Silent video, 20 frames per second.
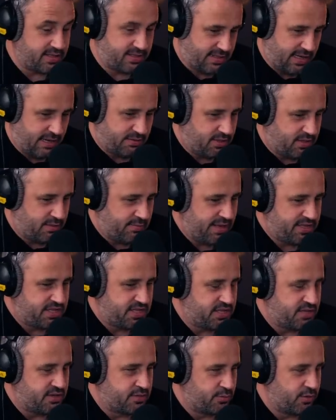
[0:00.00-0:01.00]
down to the
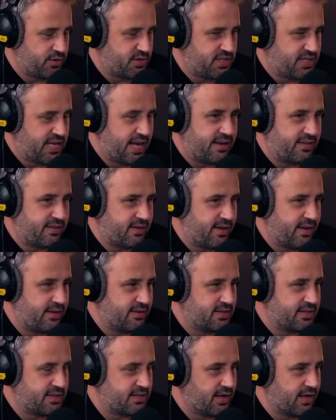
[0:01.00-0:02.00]
messaging as much as anything
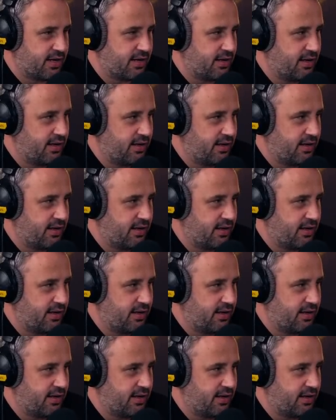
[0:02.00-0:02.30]
else, isn't it?